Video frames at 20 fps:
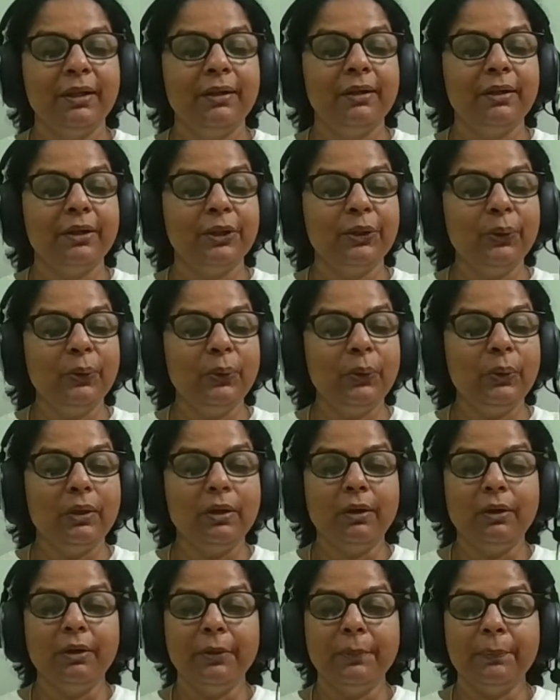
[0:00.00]
you know
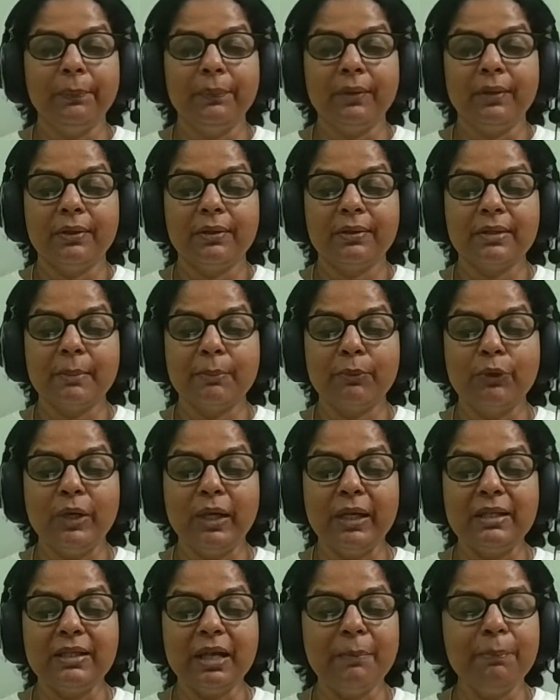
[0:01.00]
um, some good
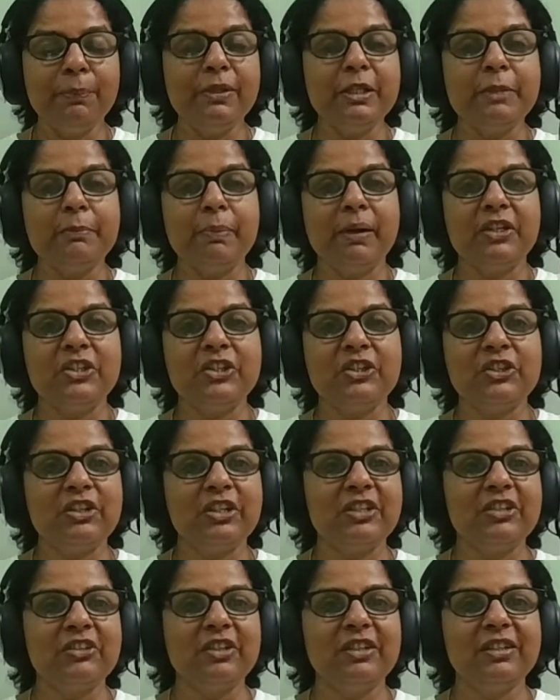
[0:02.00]
examples pastor
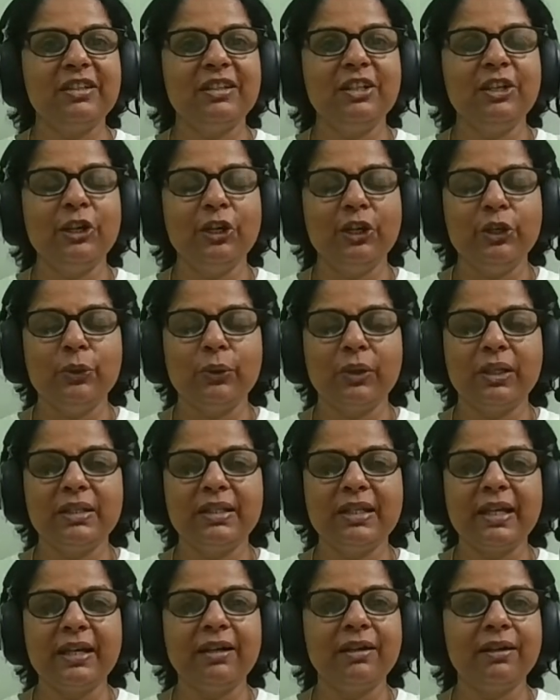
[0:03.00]
is written here you can
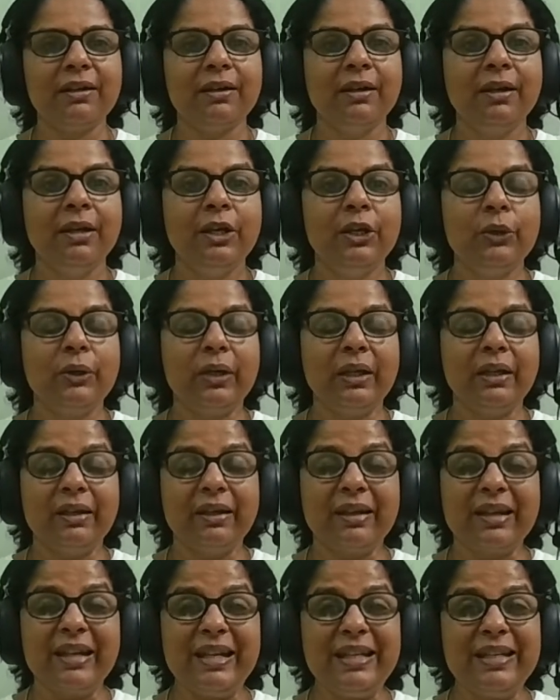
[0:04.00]
take a you can
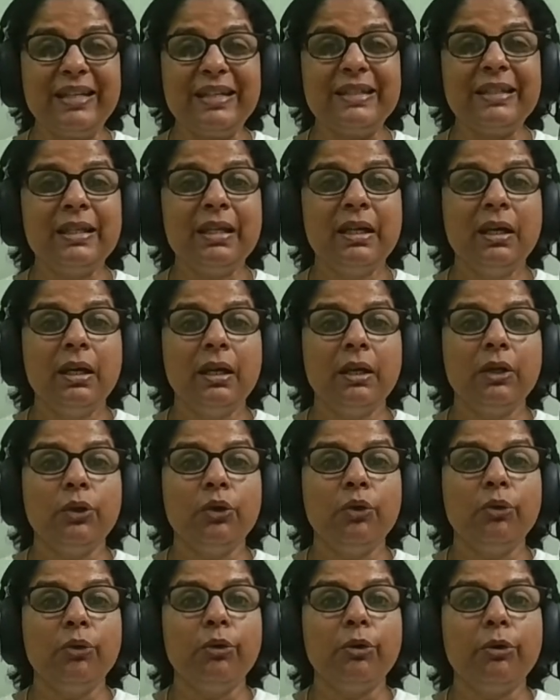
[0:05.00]
read it you
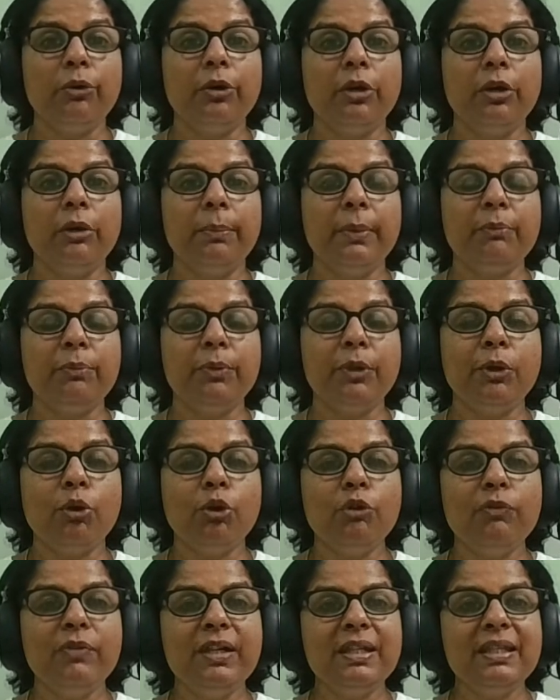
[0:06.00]
know uh, but we
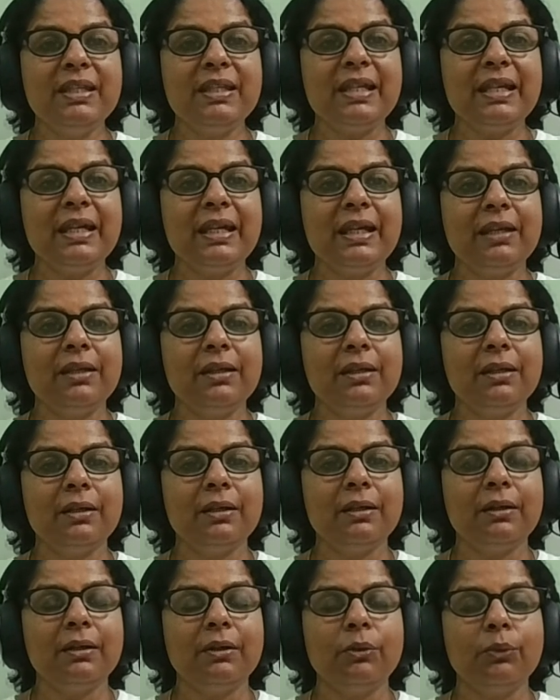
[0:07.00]
always see in
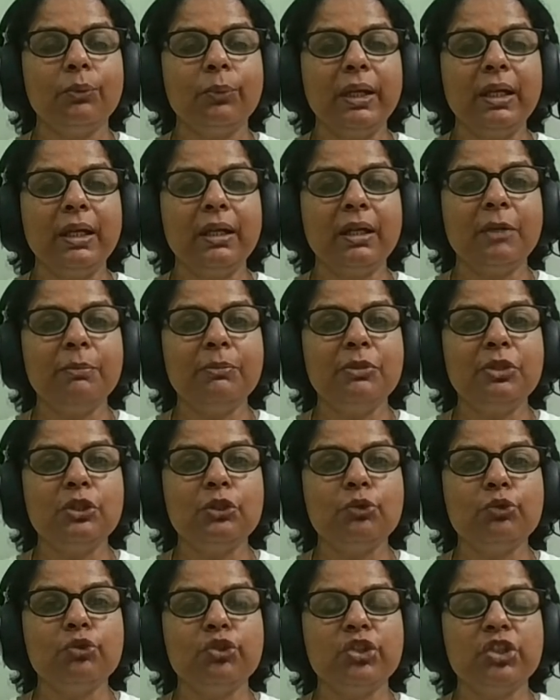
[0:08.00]
uh, when it comes
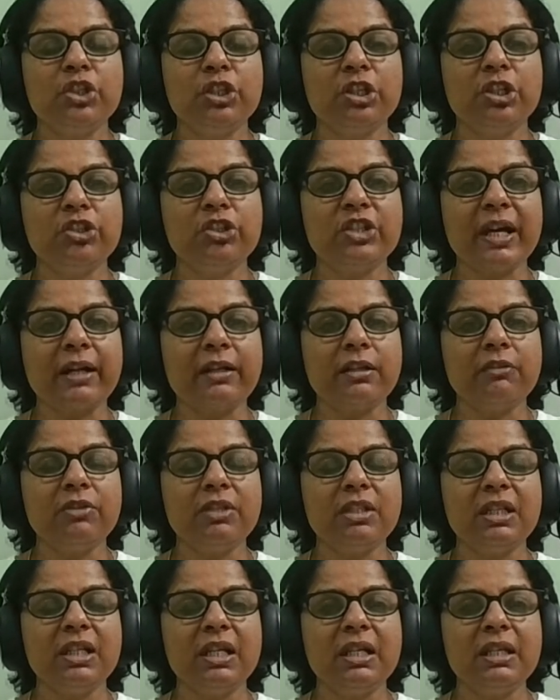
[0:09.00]
to church
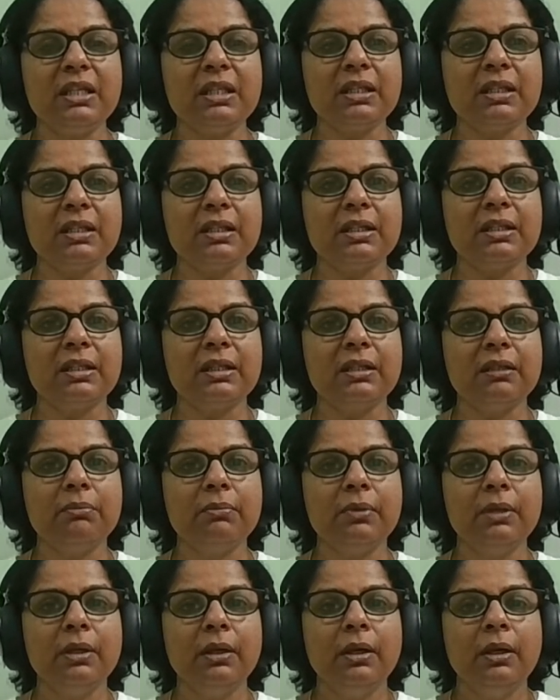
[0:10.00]
activities christian
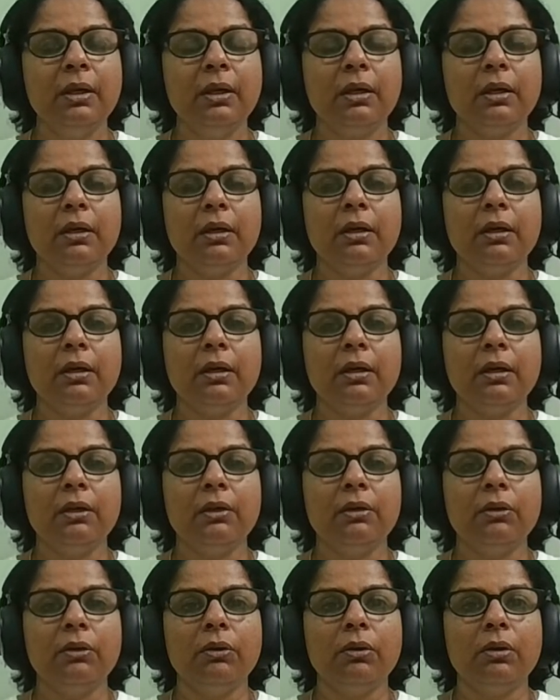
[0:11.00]
uh, you
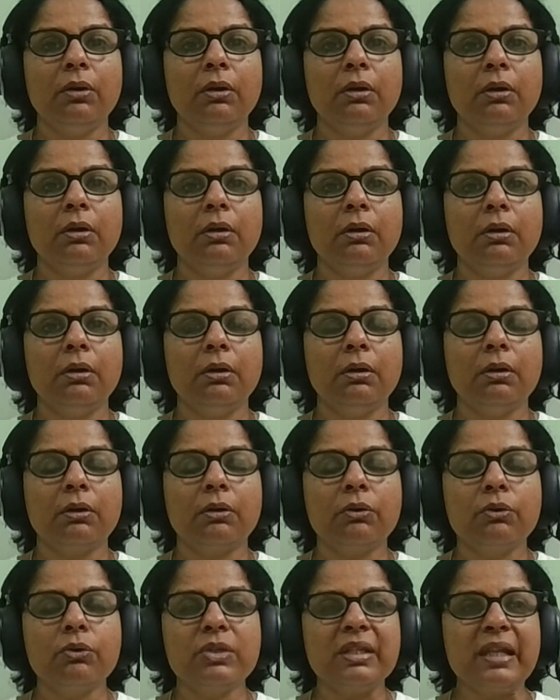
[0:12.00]
know uh, uh,
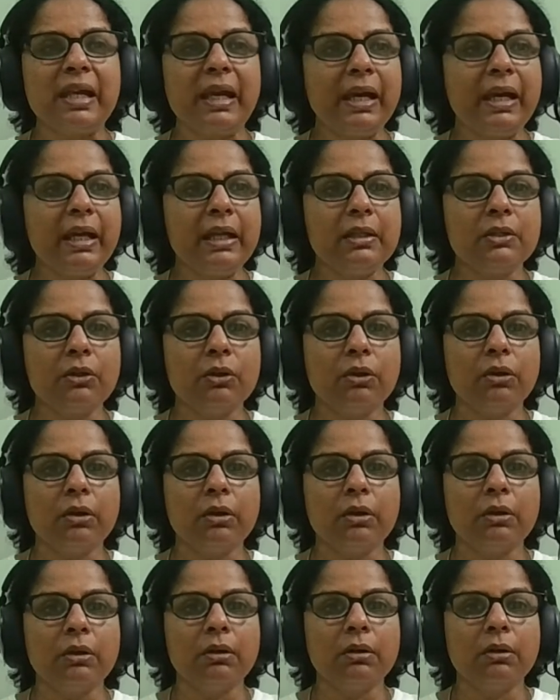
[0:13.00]
crusades or
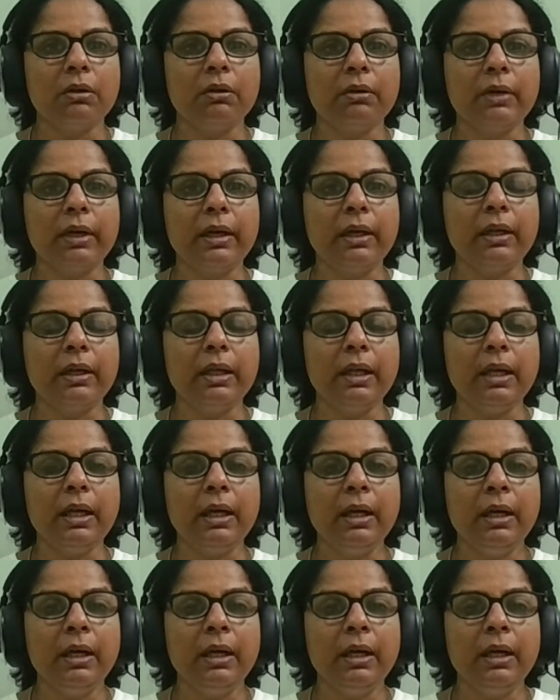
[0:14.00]
uh, any